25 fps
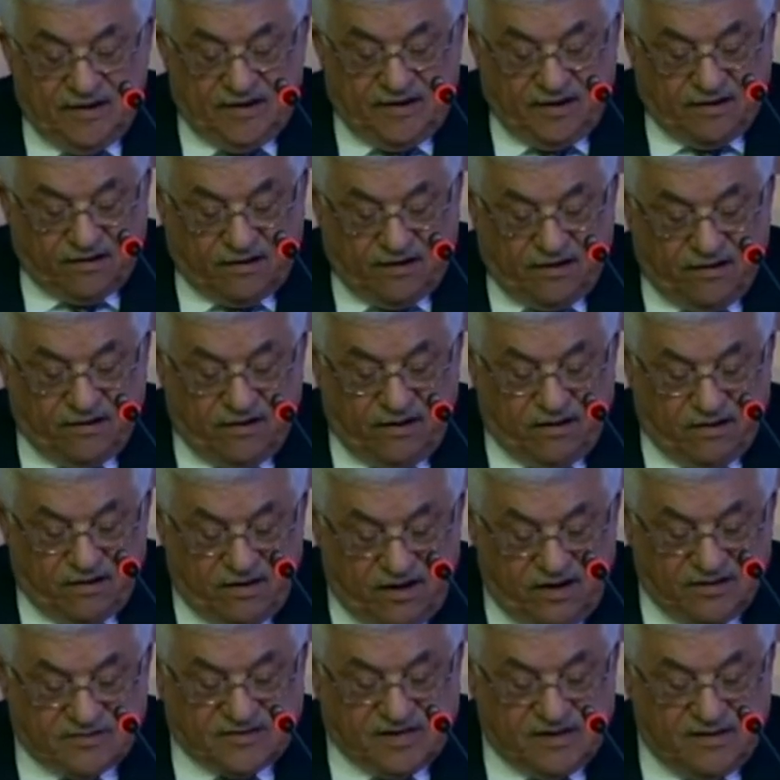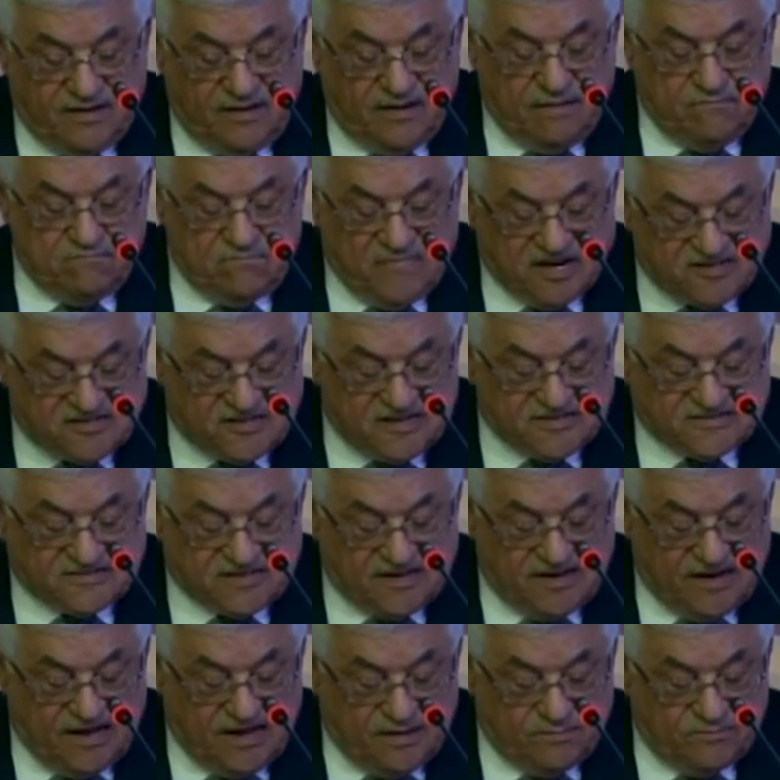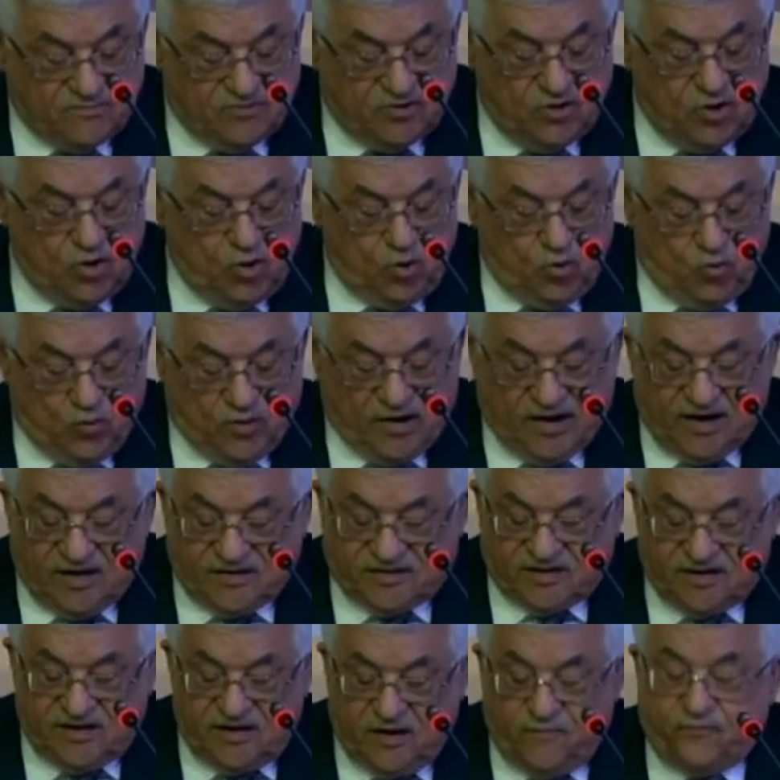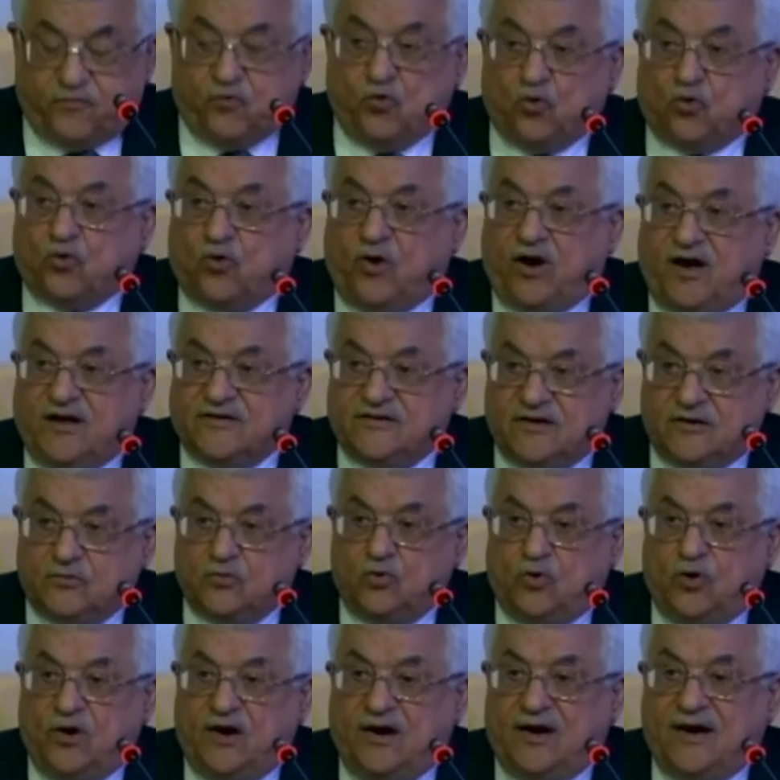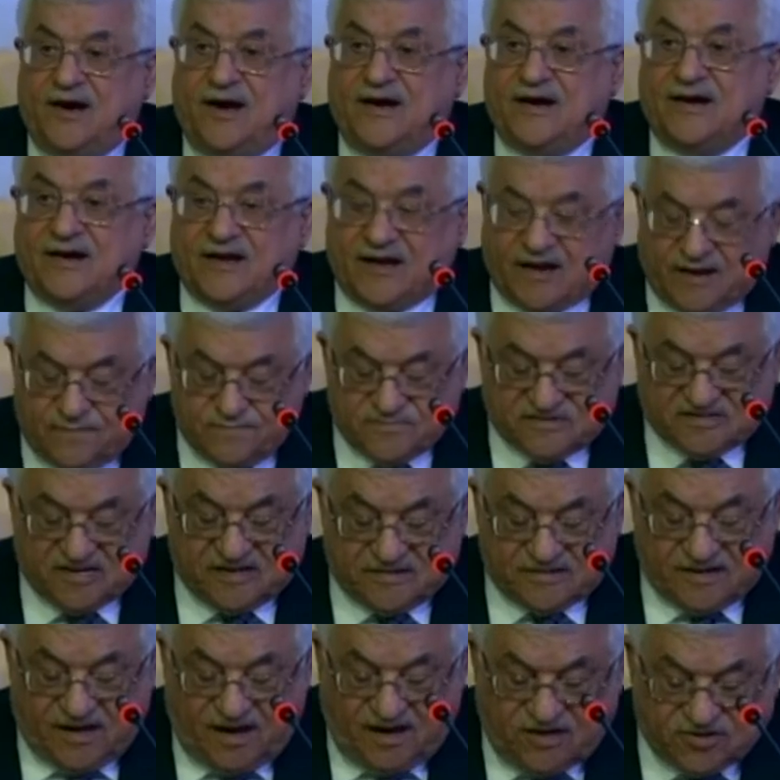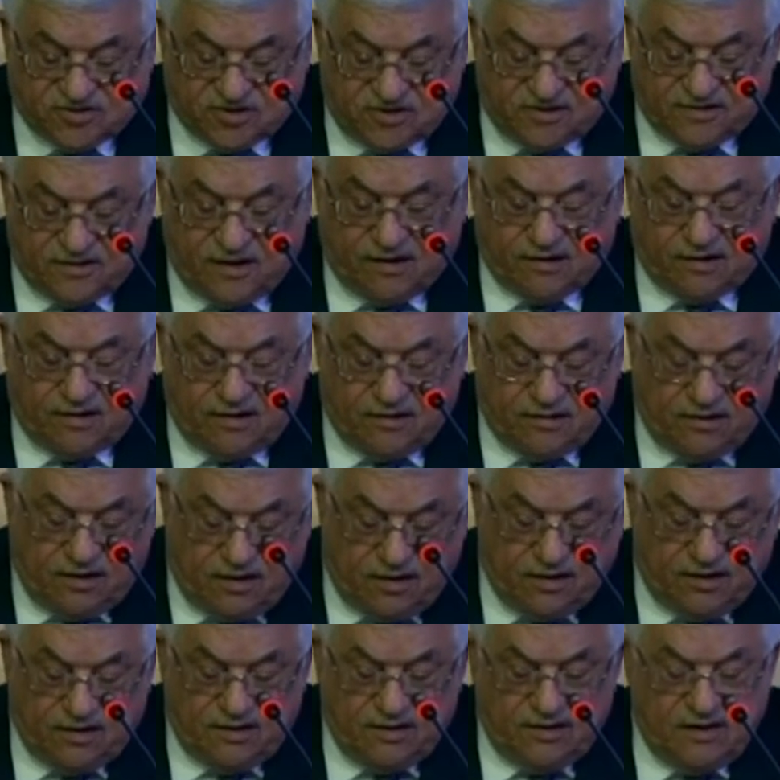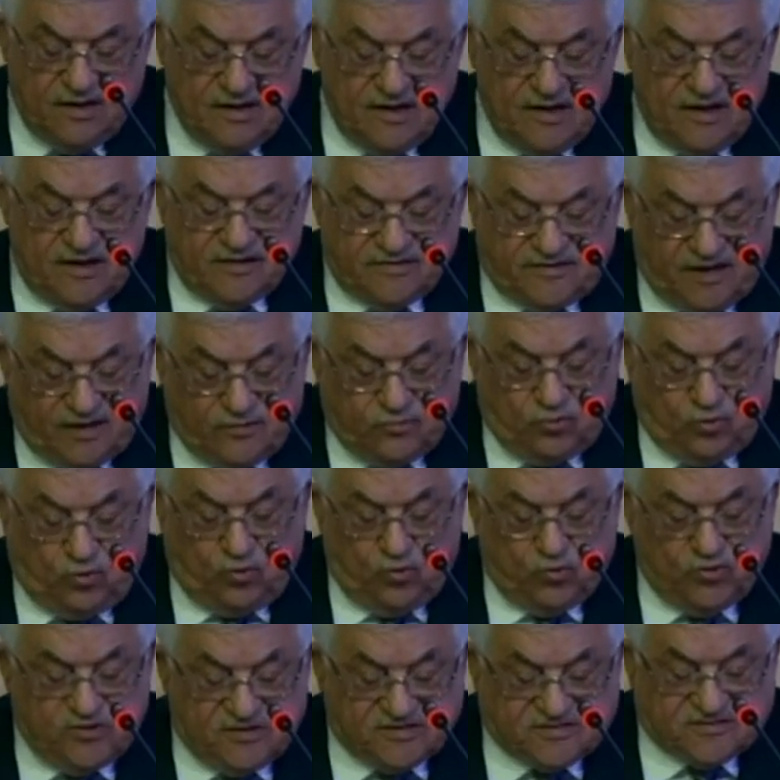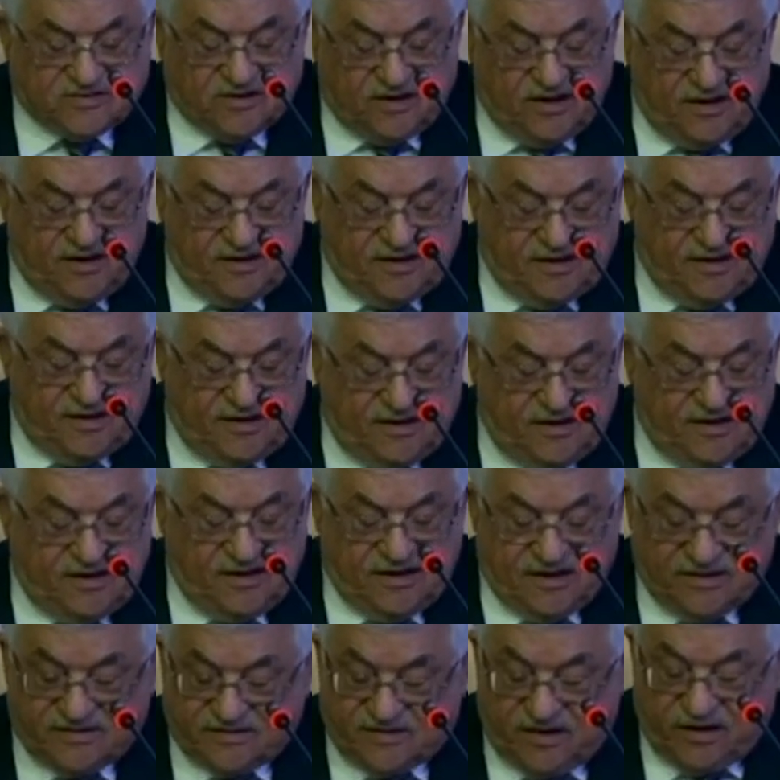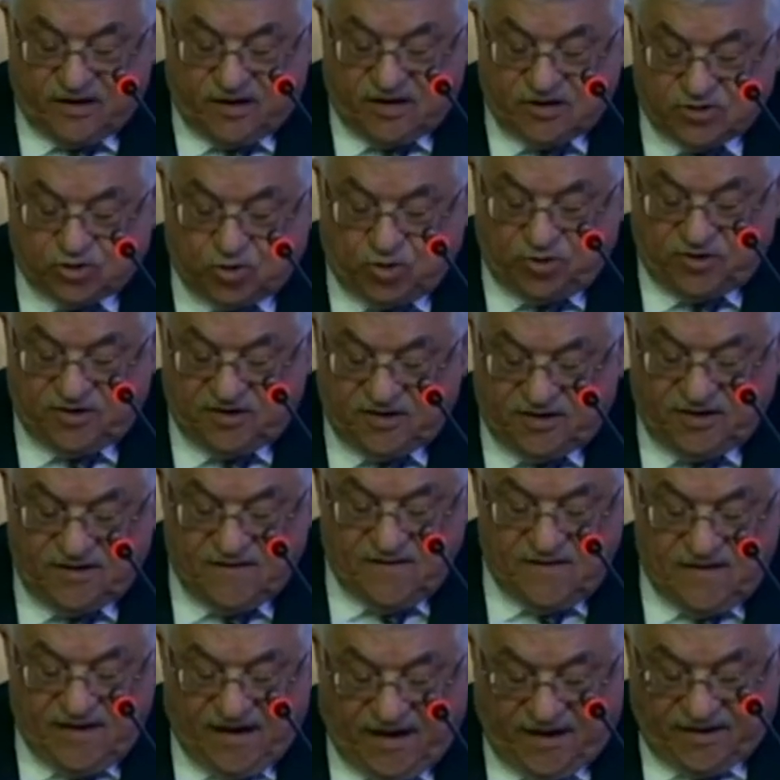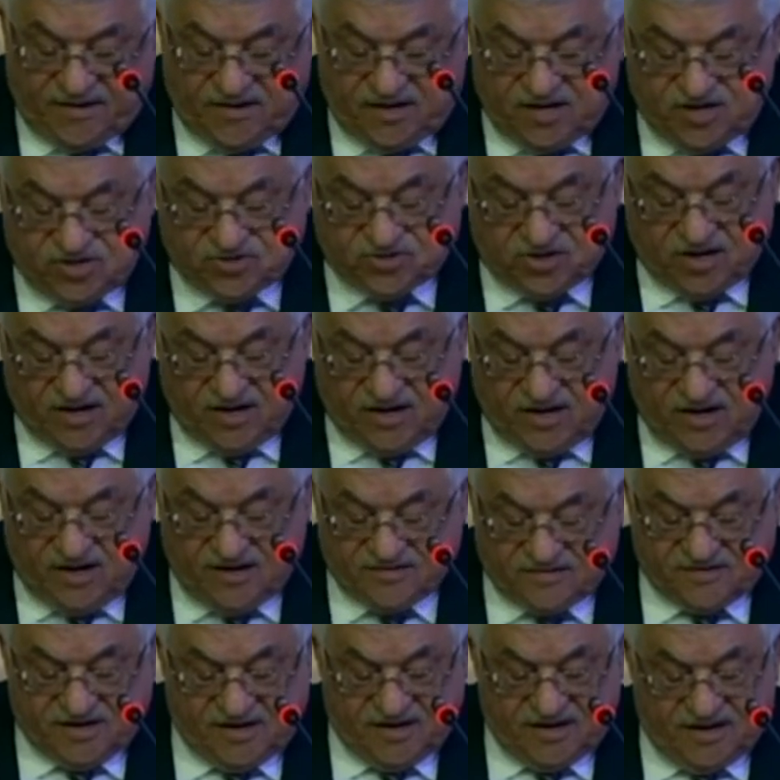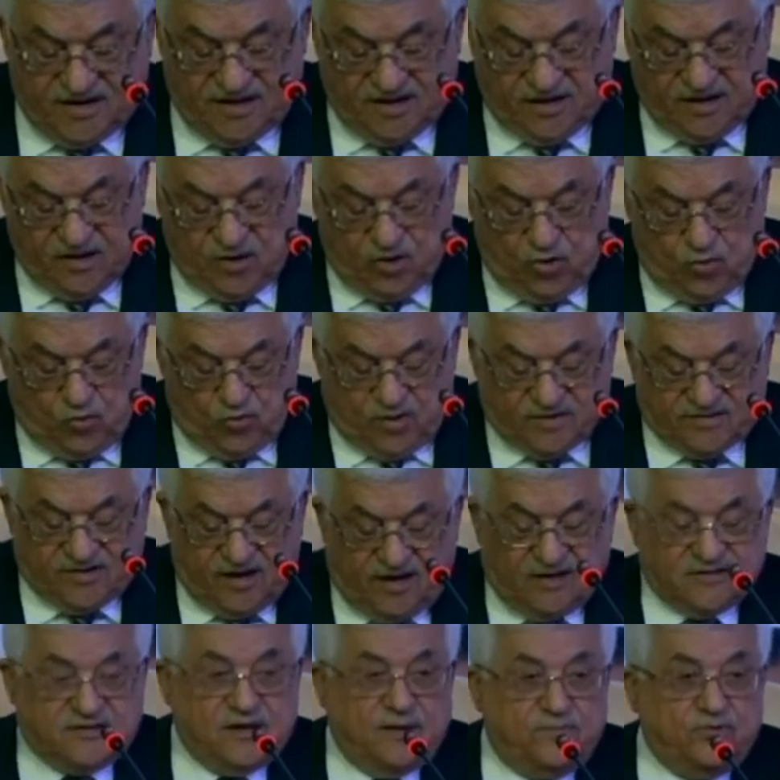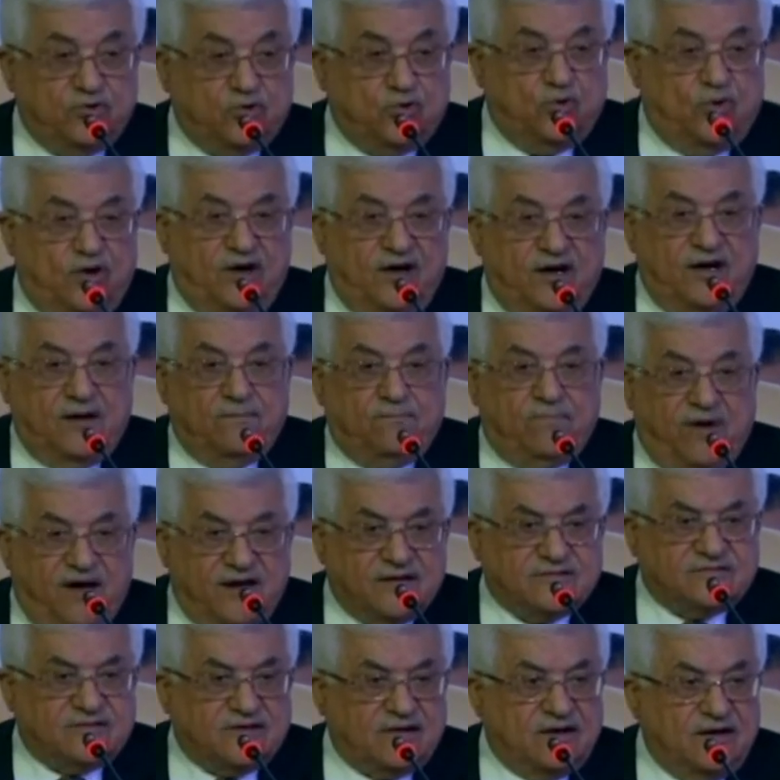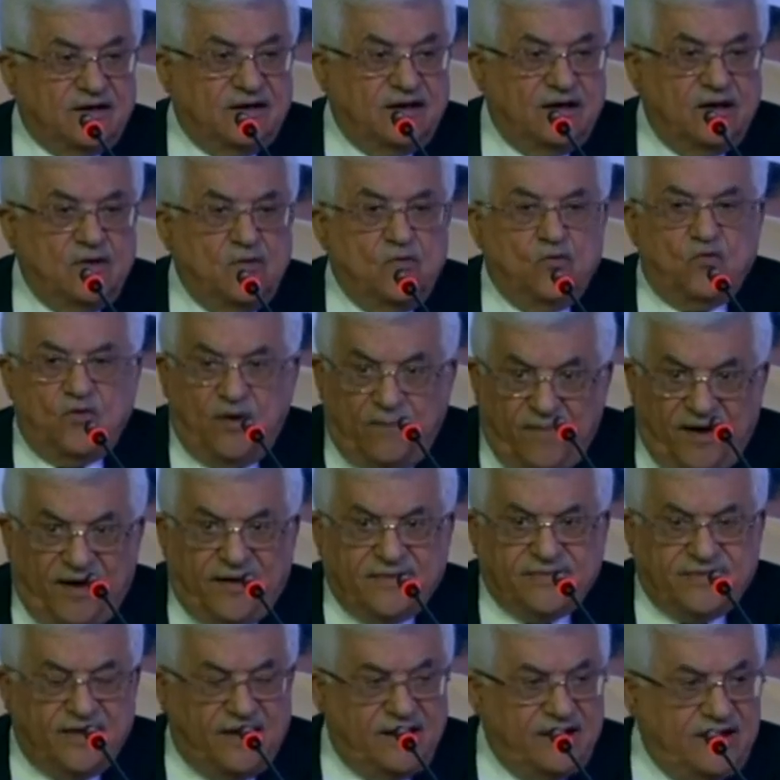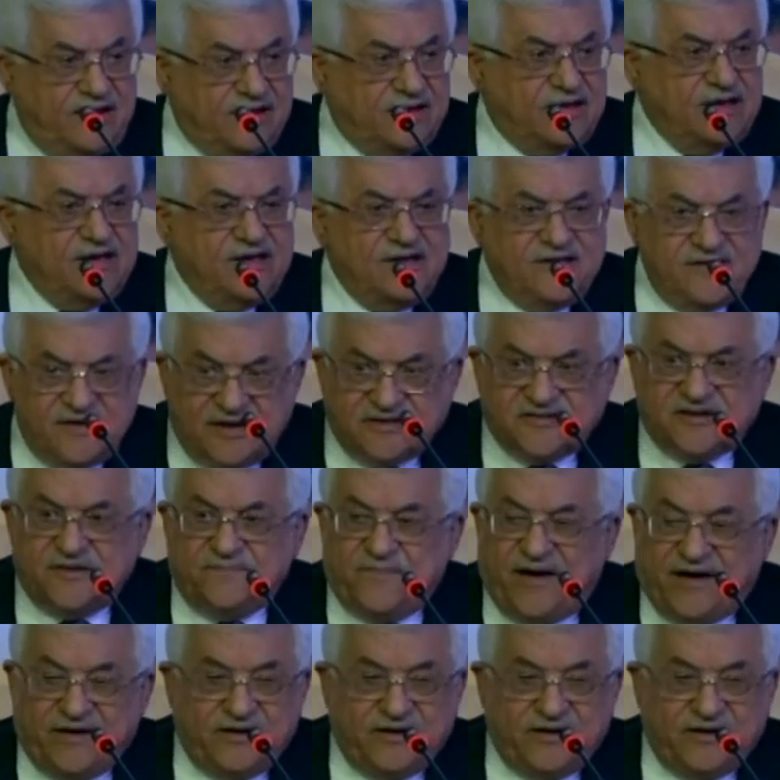as a capital of the occupying state, contrary to more than 15 UN Security Council resolutions which call on Israel to retract its procedures and consider them